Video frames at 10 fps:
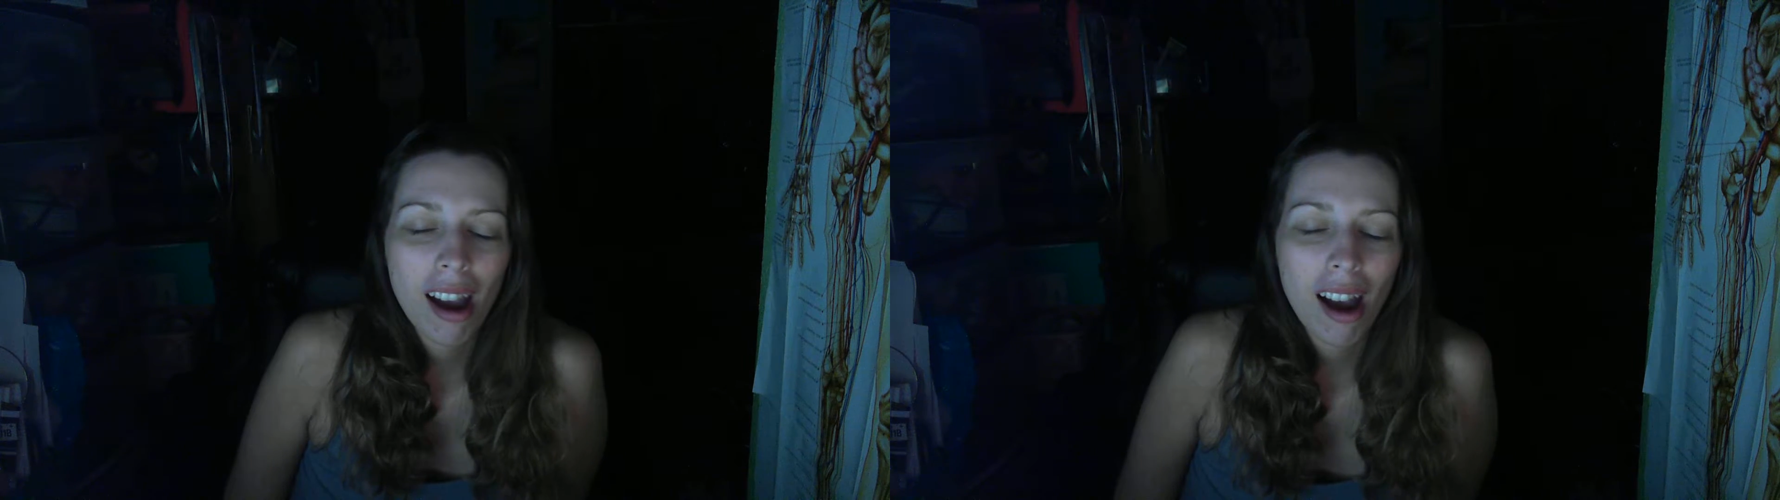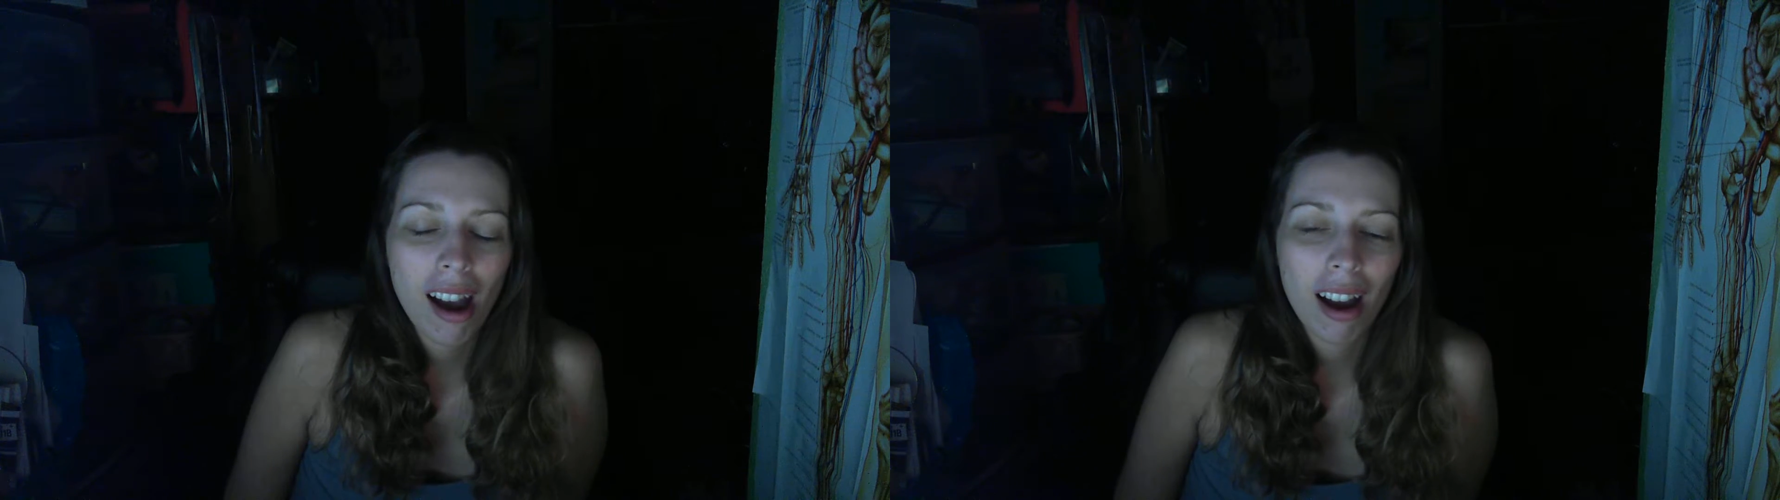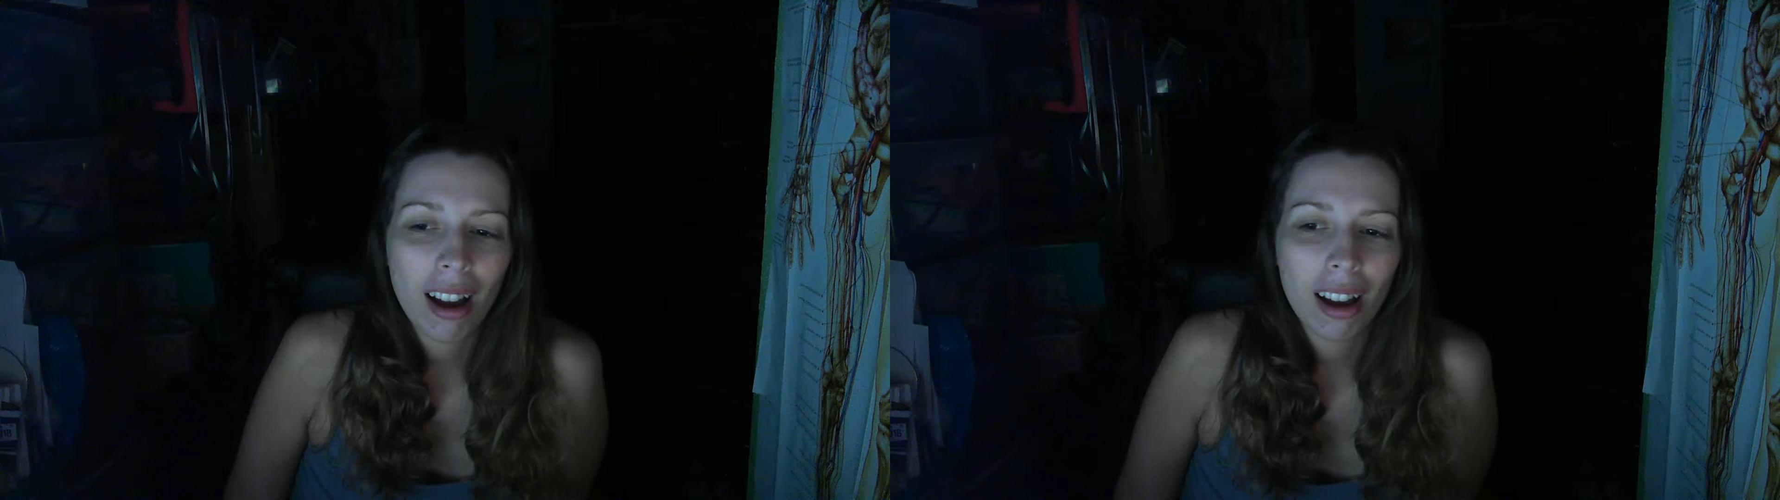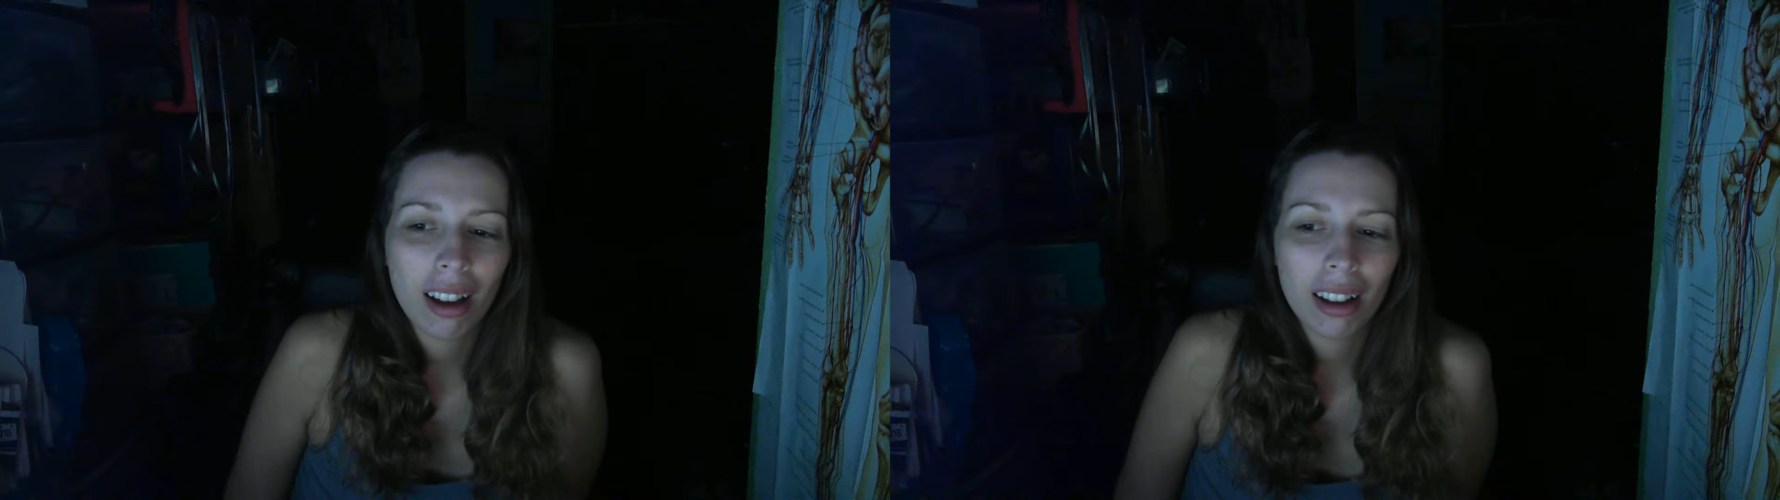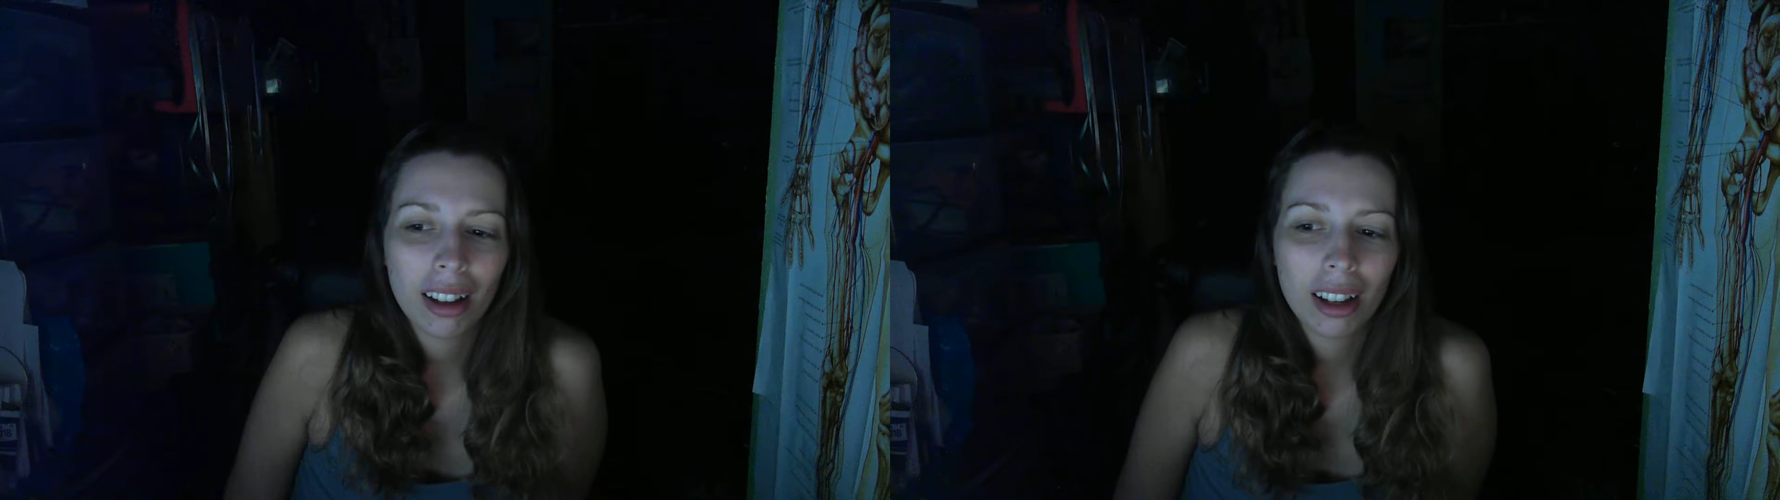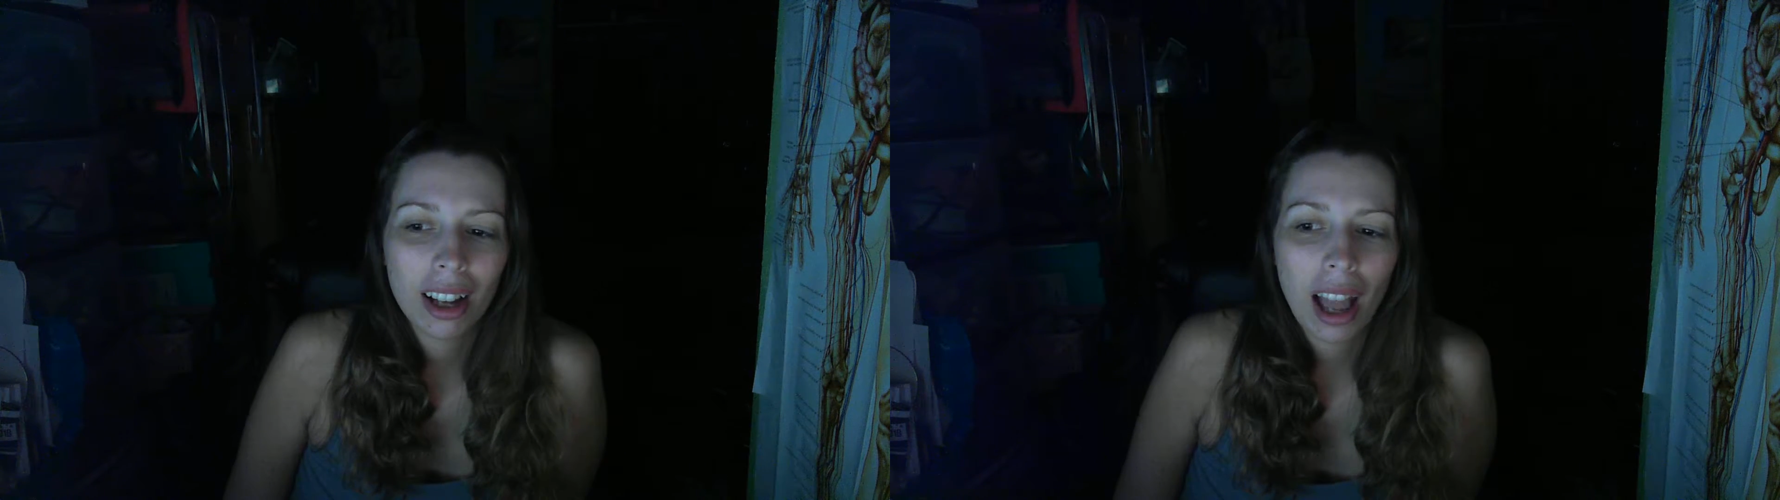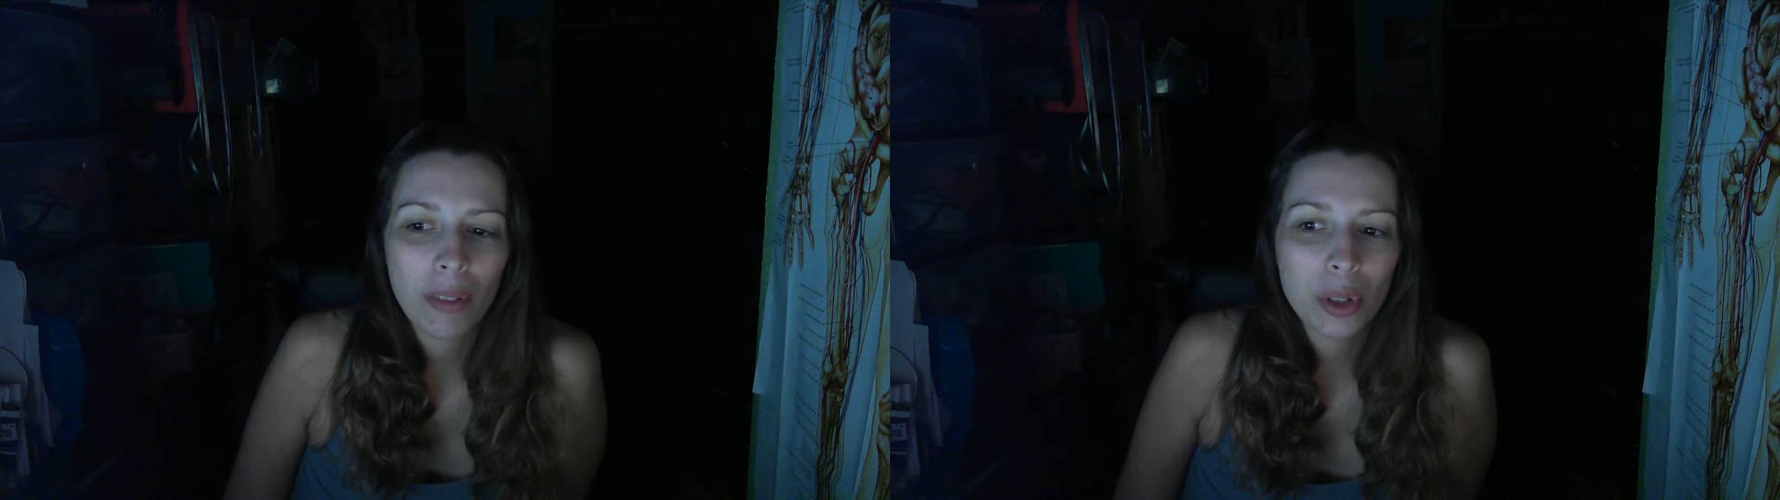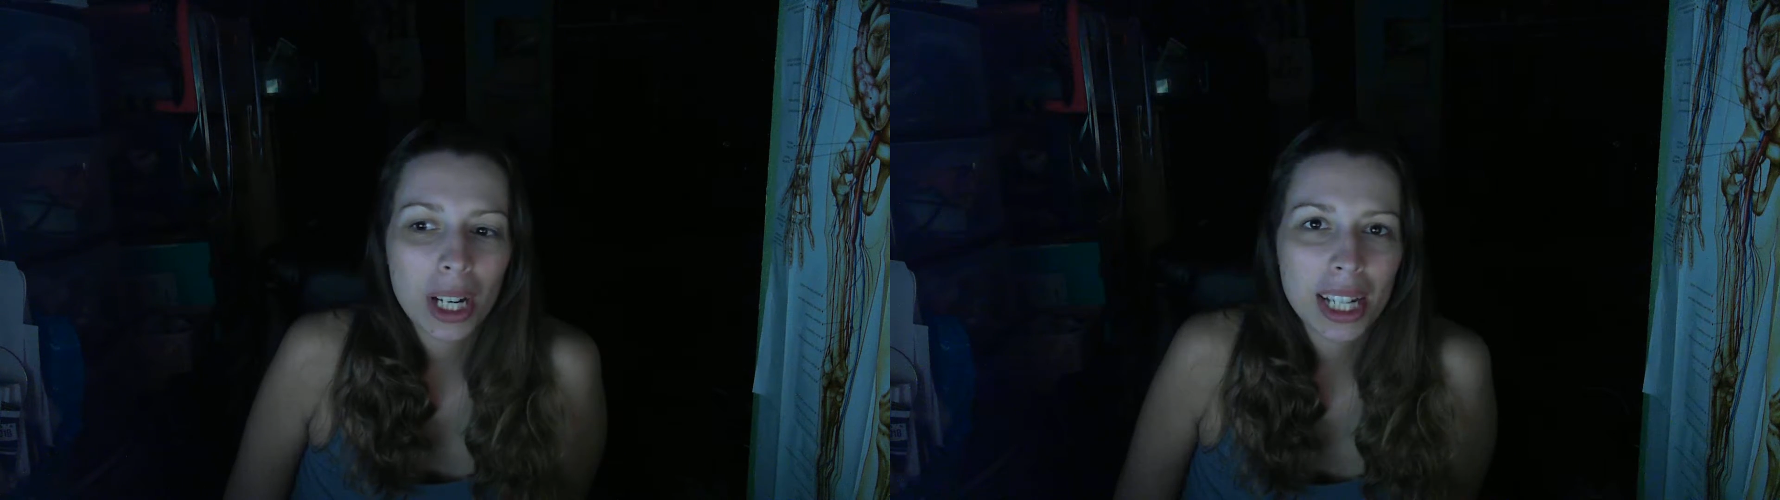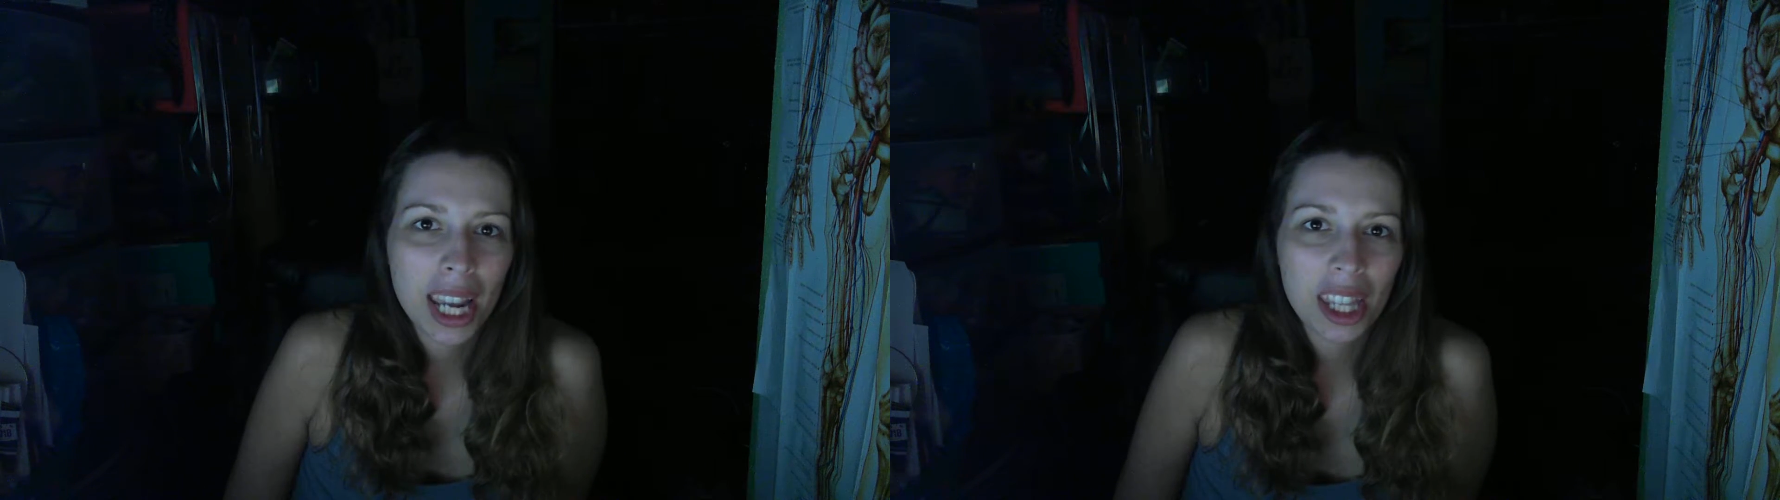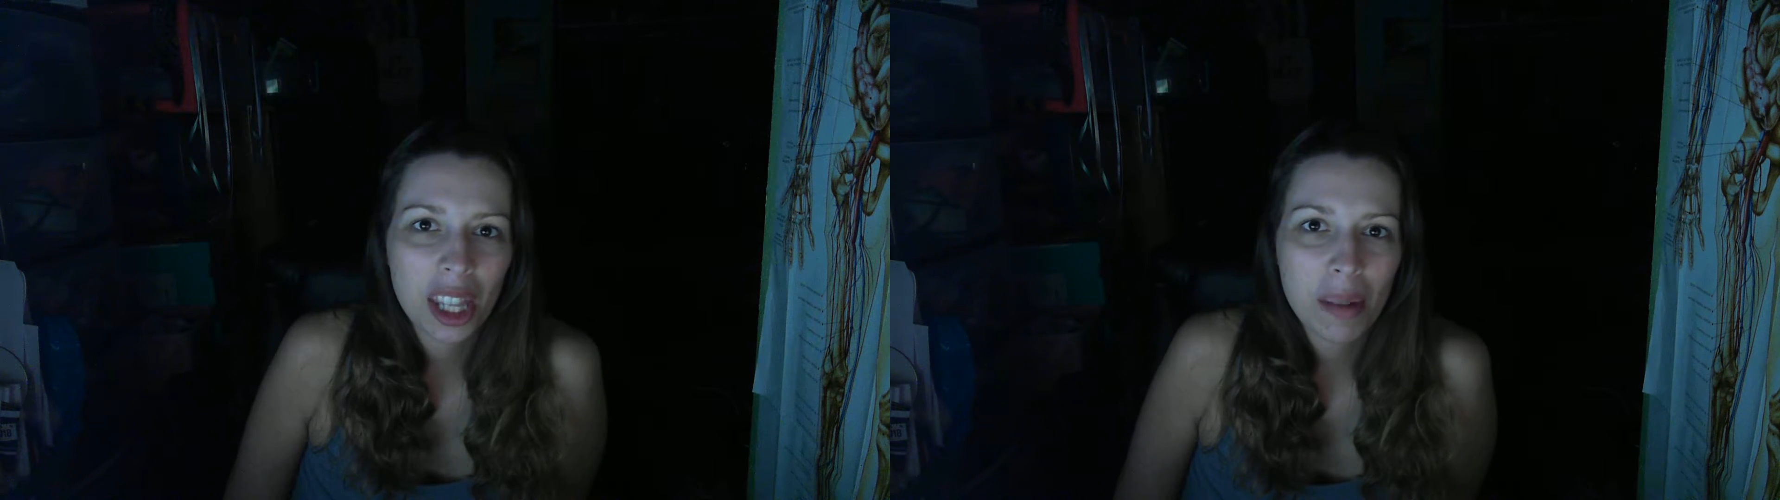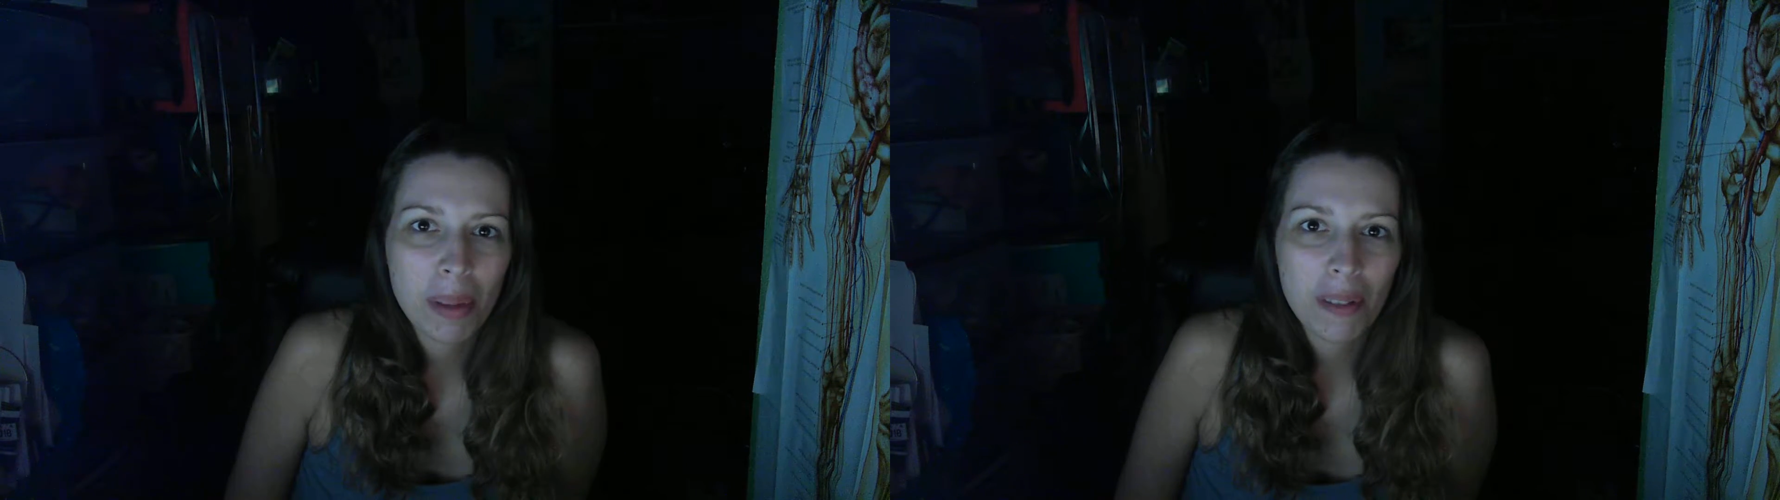After I take them,